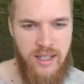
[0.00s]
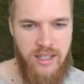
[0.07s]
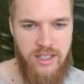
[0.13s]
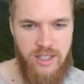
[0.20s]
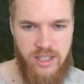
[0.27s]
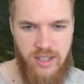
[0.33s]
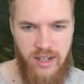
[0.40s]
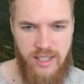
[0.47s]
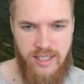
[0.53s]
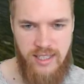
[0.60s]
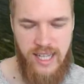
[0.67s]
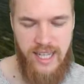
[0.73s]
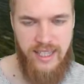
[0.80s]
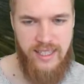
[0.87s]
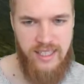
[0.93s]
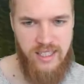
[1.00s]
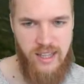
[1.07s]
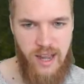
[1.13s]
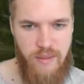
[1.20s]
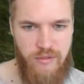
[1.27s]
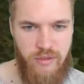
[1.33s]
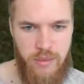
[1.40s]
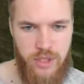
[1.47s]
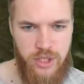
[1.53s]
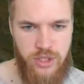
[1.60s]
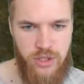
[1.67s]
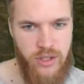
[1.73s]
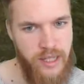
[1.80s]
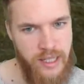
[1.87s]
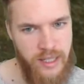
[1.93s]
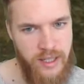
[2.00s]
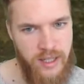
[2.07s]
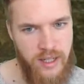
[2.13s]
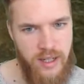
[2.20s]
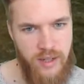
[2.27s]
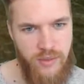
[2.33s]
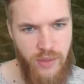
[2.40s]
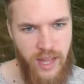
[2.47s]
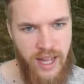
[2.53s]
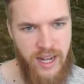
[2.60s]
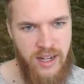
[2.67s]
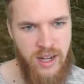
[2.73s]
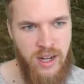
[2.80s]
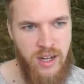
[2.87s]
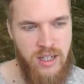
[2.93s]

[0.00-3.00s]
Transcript: decide to take the sap from the tree, then